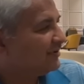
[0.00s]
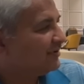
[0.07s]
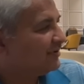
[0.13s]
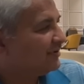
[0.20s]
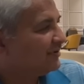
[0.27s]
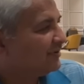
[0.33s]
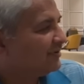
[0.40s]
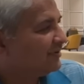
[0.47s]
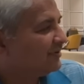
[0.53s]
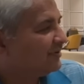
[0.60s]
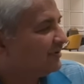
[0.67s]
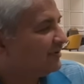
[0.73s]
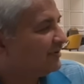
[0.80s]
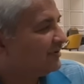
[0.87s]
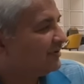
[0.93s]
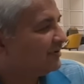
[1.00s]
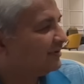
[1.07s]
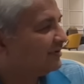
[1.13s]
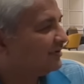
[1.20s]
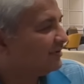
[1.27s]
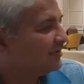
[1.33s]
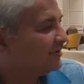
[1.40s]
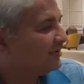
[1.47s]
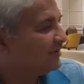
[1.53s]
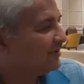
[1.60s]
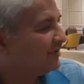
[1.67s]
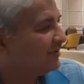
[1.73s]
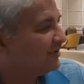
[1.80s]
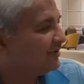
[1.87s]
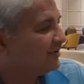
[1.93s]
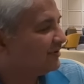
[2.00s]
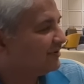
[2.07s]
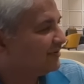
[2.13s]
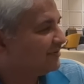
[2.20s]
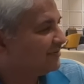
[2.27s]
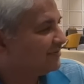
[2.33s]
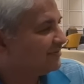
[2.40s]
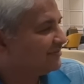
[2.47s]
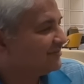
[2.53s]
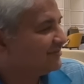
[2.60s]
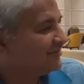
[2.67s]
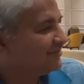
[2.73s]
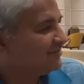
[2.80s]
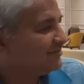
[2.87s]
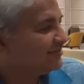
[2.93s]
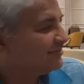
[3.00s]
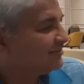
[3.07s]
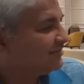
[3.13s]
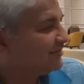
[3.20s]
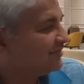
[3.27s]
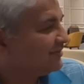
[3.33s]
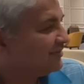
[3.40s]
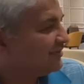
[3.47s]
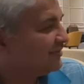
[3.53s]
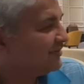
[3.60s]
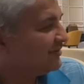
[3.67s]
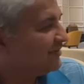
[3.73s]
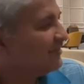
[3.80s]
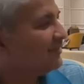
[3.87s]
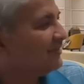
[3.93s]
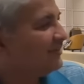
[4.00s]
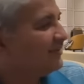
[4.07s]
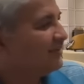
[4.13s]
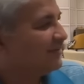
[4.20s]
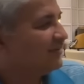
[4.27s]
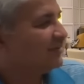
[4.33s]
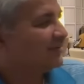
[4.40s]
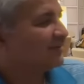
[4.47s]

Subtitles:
[no speech]